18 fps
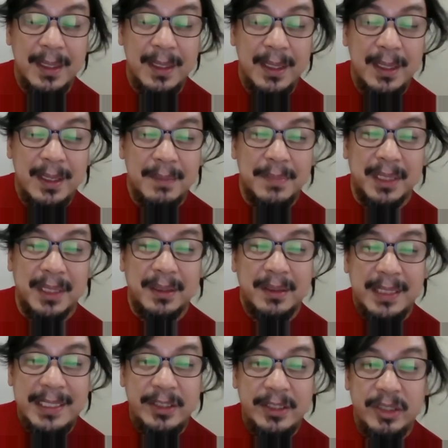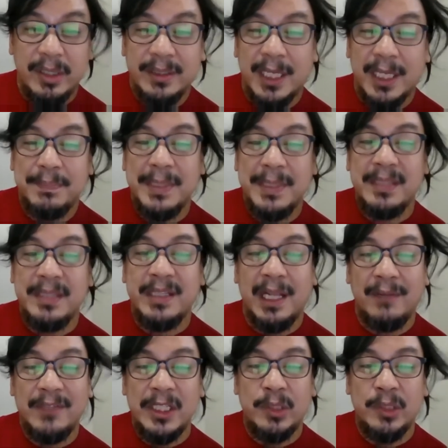but these shall not be
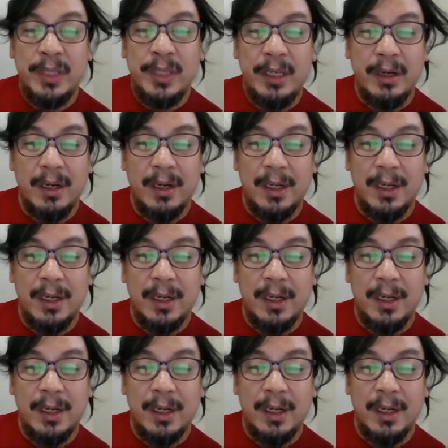delved into here.